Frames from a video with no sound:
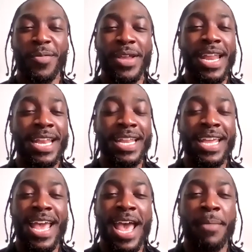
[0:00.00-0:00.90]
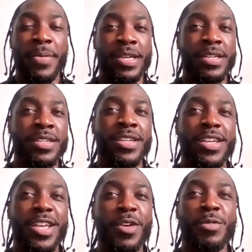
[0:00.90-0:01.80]
when that did happen,
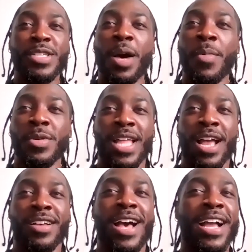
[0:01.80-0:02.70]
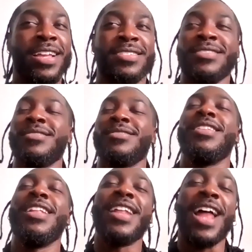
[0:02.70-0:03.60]
it was almost like I can
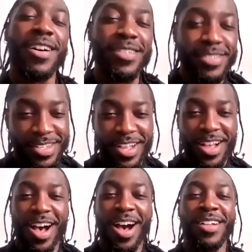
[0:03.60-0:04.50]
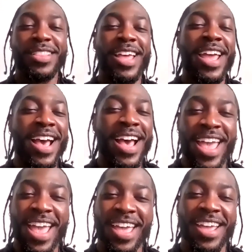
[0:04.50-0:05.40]
let out all the air I
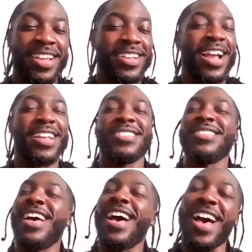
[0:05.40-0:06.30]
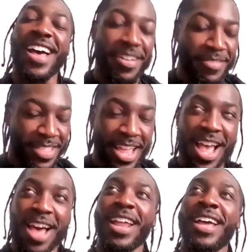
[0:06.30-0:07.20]
had. I could sigh everything
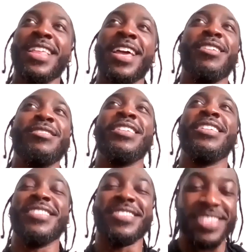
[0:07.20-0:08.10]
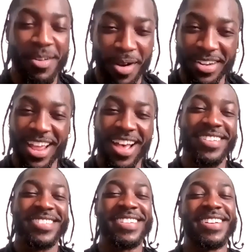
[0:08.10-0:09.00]
out, like, thank you, Jesus. It worked out,
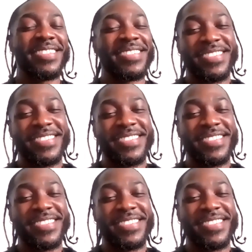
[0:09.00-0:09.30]
you know.